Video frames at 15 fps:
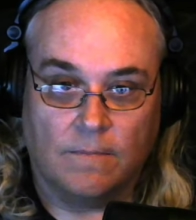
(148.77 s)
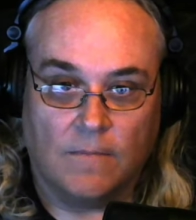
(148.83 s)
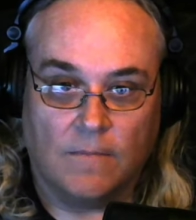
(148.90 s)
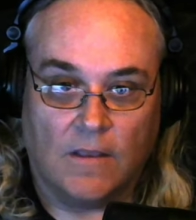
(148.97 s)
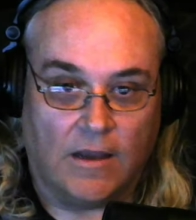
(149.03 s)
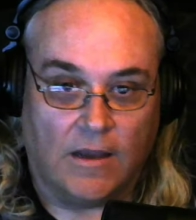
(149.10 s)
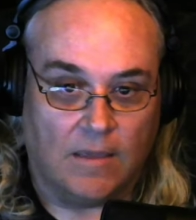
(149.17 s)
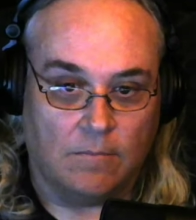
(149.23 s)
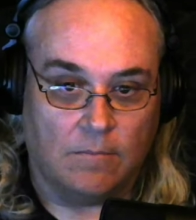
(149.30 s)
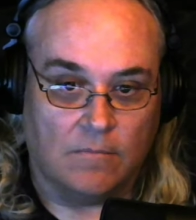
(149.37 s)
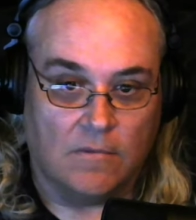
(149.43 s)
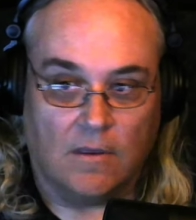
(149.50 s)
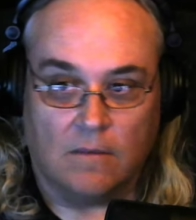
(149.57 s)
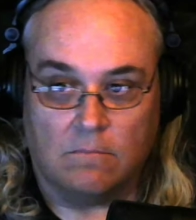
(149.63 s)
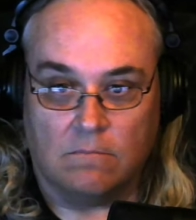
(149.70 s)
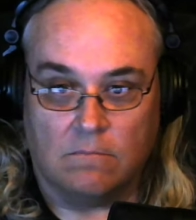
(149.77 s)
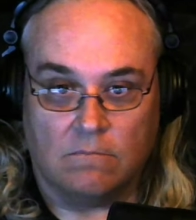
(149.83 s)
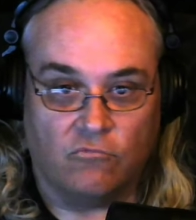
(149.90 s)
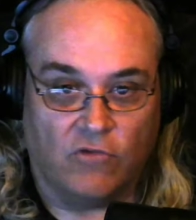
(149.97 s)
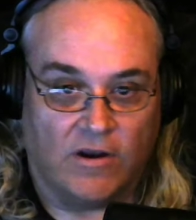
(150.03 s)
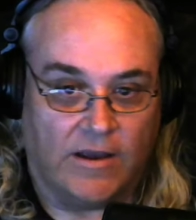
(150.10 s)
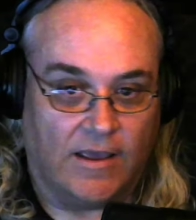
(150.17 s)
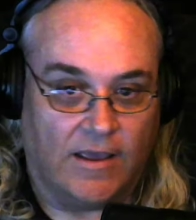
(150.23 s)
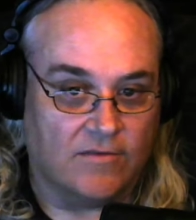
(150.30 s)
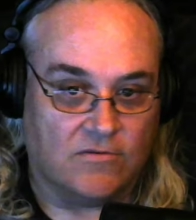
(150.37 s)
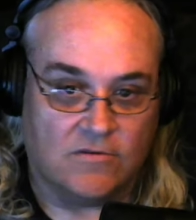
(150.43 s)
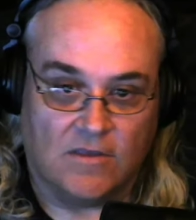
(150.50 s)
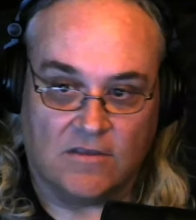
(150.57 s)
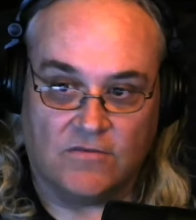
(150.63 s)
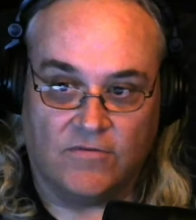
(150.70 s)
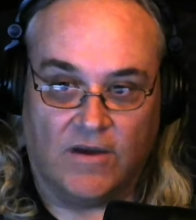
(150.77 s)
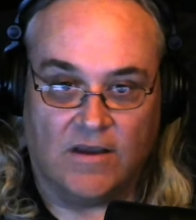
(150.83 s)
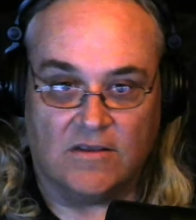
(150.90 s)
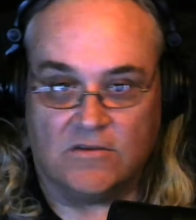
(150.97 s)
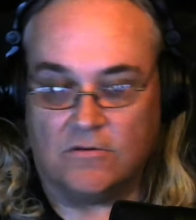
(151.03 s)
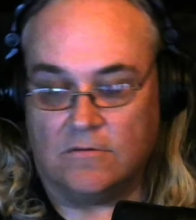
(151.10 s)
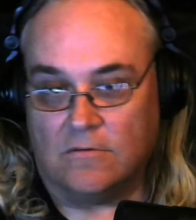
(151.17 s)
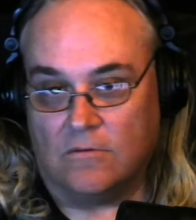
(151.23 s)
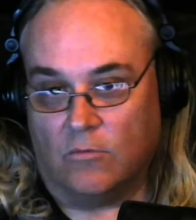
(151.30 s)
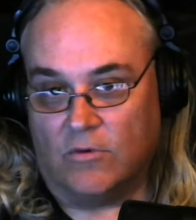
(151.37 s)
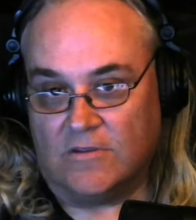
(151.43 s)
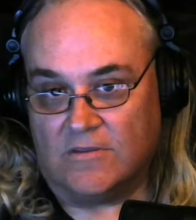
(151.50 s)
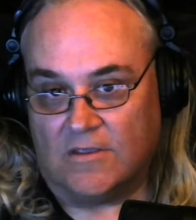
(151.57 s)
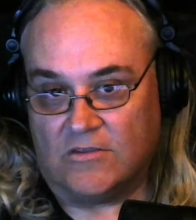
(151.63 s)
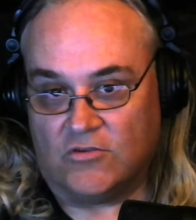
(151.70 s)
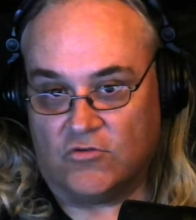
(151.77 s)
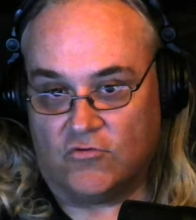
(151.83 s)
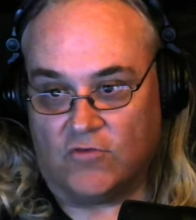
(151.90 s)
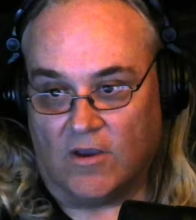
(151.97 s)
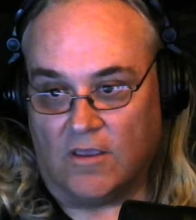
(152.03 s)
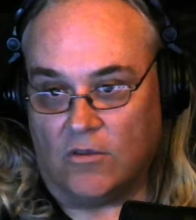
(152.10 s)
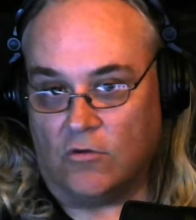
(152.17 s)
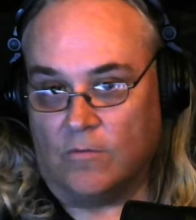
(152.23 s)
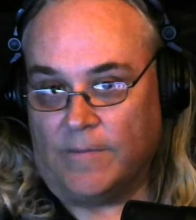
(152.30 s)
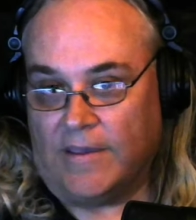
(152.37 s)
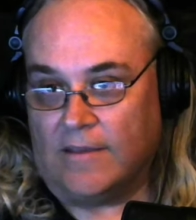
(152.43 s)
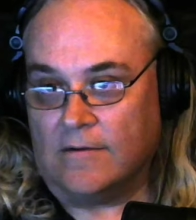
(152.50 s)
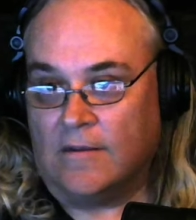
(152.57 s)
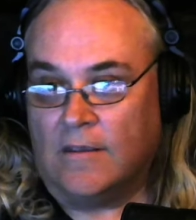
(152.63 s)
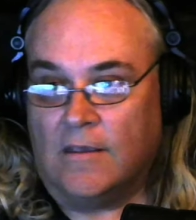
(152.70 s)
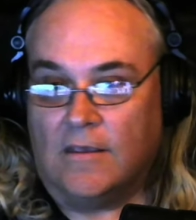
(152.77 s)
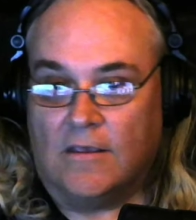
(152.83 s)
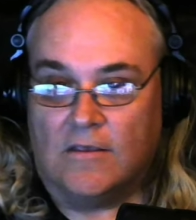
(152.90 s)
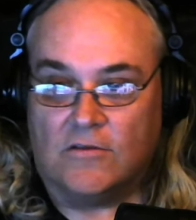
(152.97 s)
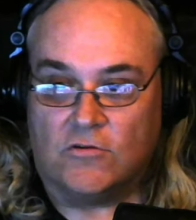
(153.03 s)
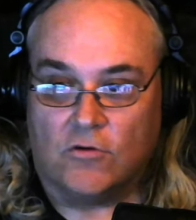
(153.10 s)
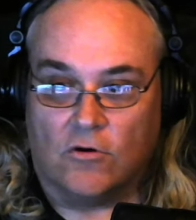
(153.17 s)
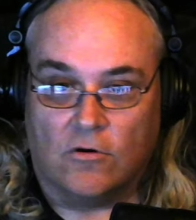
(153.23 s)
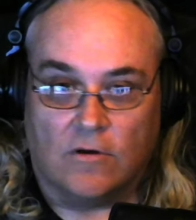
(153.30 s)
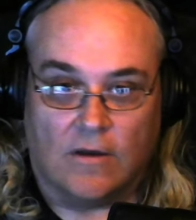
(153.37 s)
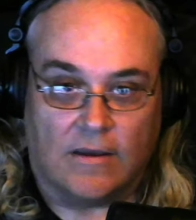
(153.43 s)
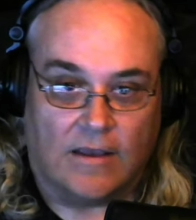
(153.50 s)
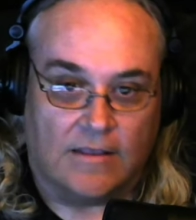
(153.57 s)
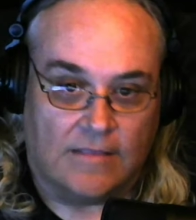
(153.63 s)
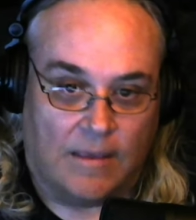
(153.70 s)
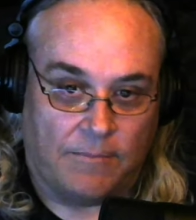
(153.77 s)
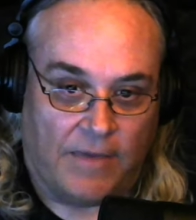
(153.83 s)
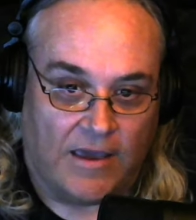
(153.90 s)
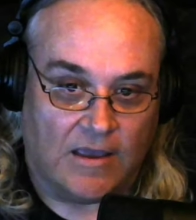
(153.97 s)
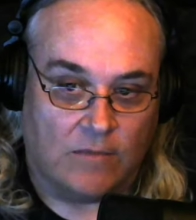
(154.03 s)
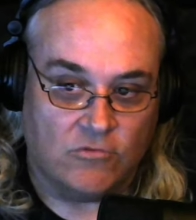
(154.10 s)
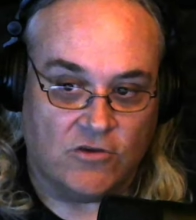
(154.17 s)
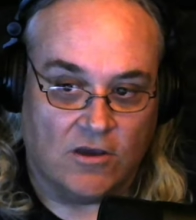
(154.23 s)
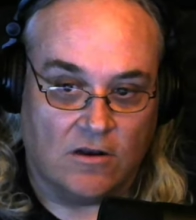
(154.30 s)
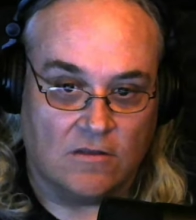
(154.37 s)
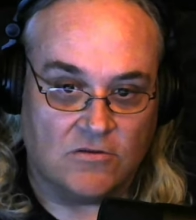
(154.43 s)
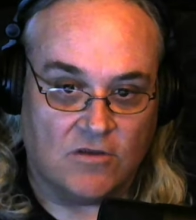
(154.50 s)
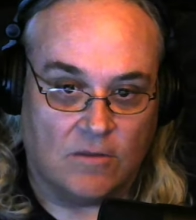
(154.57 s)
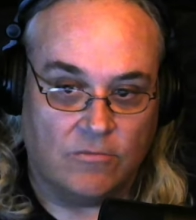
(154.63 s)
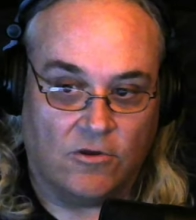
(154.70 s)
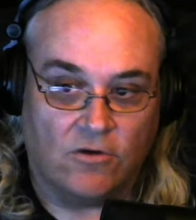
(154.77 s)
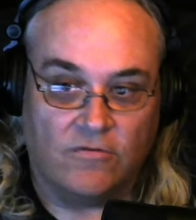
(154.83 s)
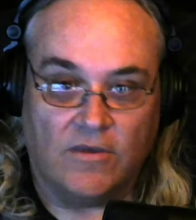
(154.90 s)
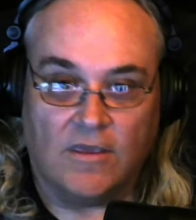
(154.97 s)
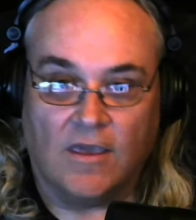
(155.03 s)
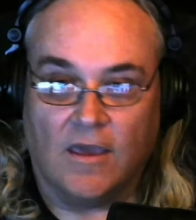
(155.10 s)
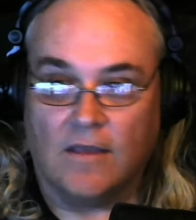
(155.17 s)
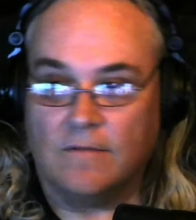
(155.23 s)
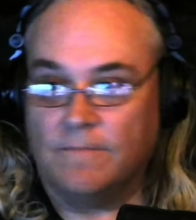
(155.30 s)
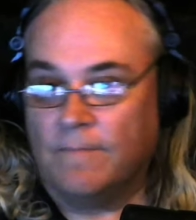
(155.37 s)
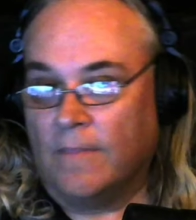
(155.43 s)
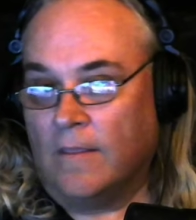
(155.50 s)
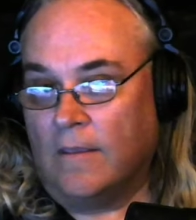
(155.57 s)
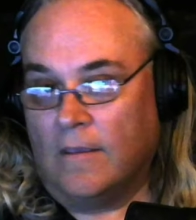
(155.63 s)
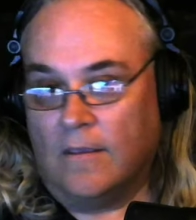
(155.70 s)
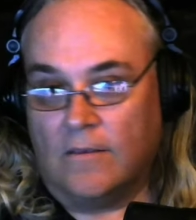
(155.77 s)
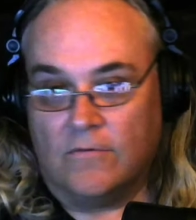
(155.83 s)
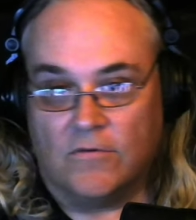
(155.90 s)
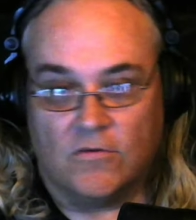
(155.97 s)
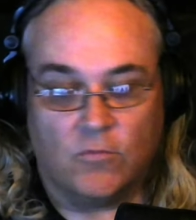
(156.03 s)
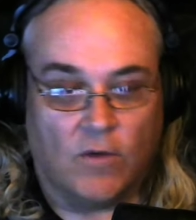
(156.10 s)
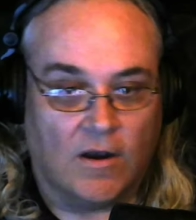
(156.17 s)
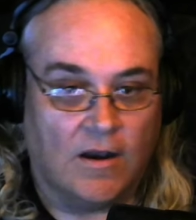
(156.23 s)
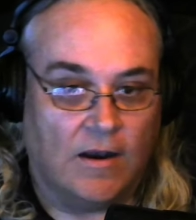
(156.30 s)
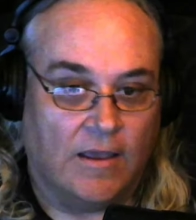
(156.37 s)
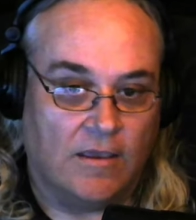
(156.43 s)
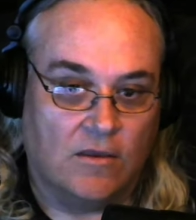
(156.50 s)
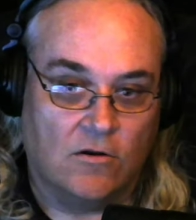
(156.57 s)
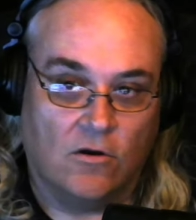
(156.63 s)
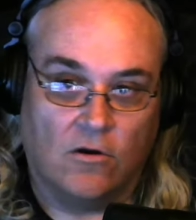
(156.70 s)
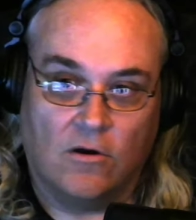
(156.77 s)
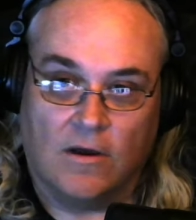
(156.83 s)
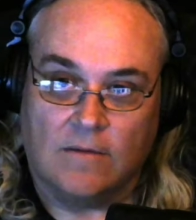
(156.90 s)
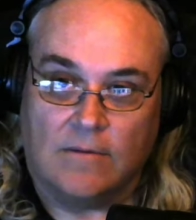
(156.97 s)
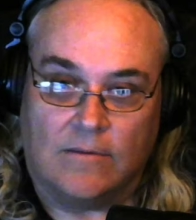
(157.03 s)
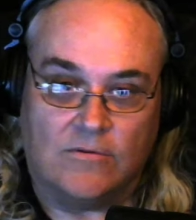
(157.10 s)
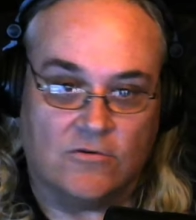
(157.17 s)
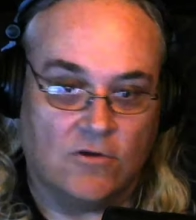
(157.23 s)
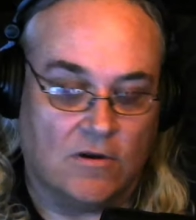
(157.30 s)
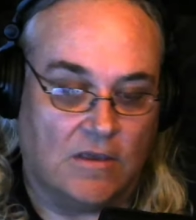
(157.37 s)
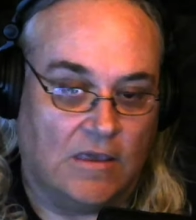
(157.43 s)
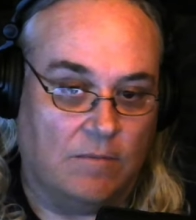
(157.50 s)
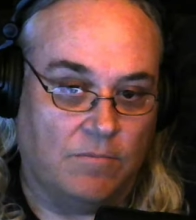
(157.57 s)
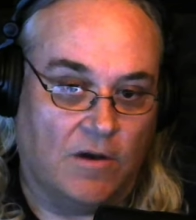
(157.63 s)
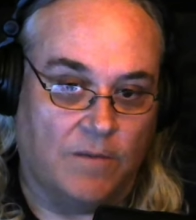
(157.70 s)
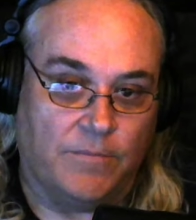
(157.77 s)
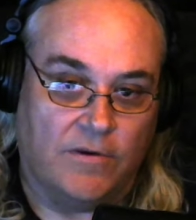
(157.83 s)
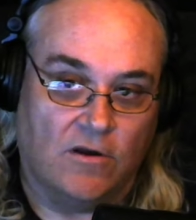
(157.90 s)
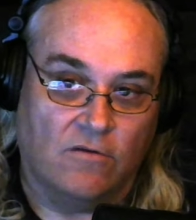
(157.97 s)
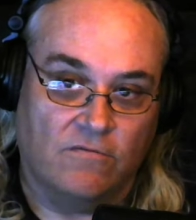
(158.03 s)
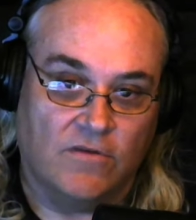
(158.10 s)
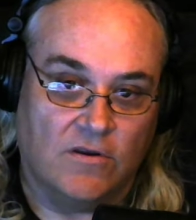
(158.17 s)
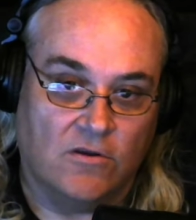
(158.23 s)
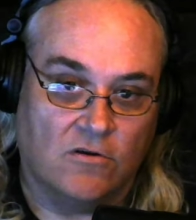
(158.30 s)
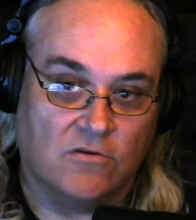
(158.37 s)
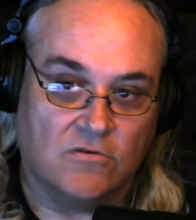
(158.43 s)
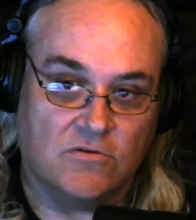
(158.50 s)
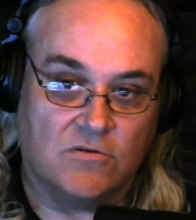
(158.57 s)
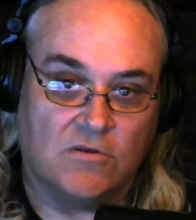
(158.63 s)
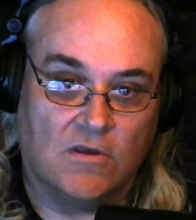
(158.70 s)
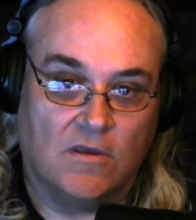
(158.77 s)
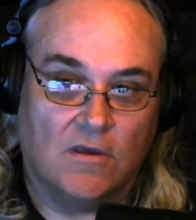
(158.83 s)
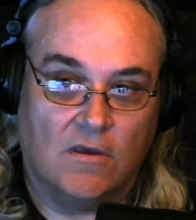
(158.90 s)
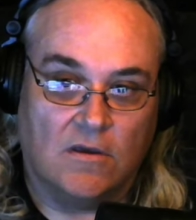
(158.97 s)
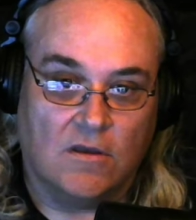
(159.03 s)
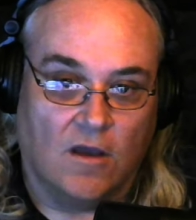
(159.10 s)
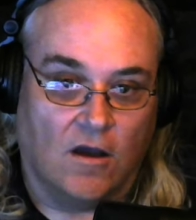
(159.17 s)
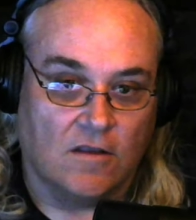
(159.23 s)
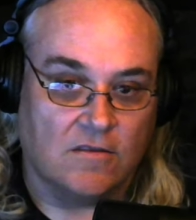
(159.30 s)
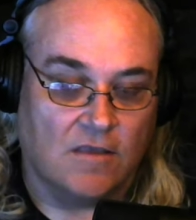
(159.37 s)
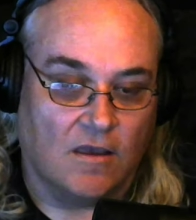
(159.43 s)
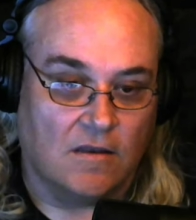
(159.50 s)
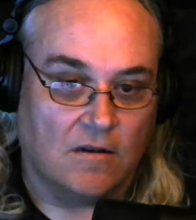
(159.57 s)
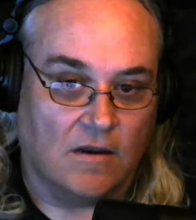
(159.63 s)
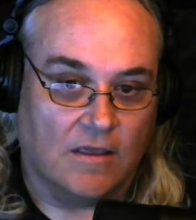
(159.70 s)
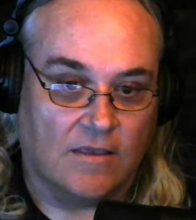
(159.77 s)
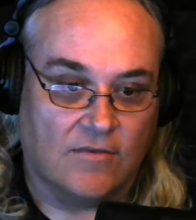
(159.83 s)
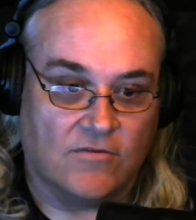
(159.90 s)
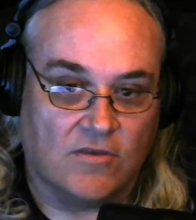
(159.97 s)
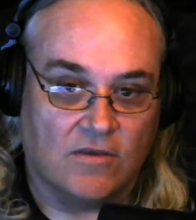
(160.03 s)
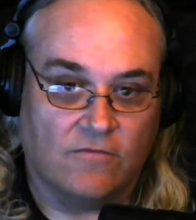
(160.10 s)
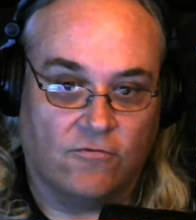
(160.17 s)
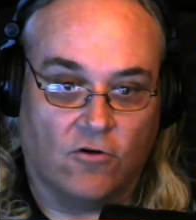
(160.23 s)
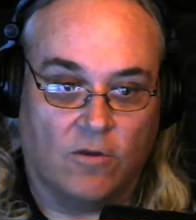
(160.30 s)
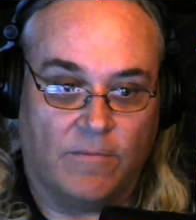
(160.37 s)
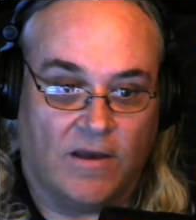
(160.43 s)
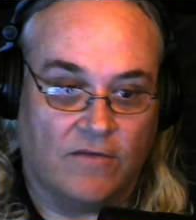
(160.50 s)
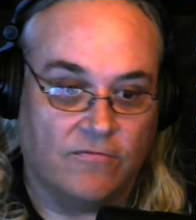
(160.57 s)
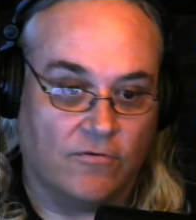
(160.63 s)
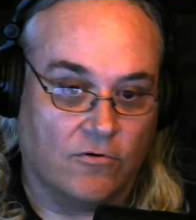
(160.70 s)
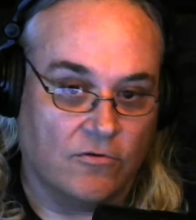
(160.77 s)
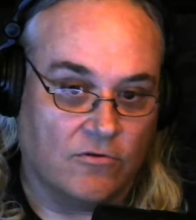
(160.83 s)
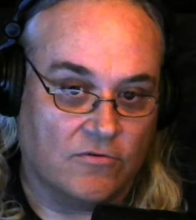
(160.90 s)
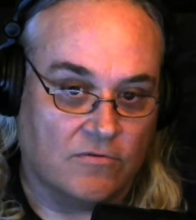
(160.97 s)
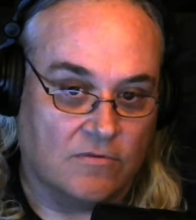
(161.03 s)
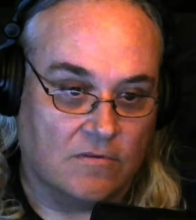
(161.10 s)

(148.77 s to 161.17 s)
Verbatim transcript: claim and run ads. That's fine. It's the ones that strike you, man. So I got that backup channel, sub there if you can. Just wanted to let you know I, I'm just going to keep pumping out videos, content, and link and sync format for the,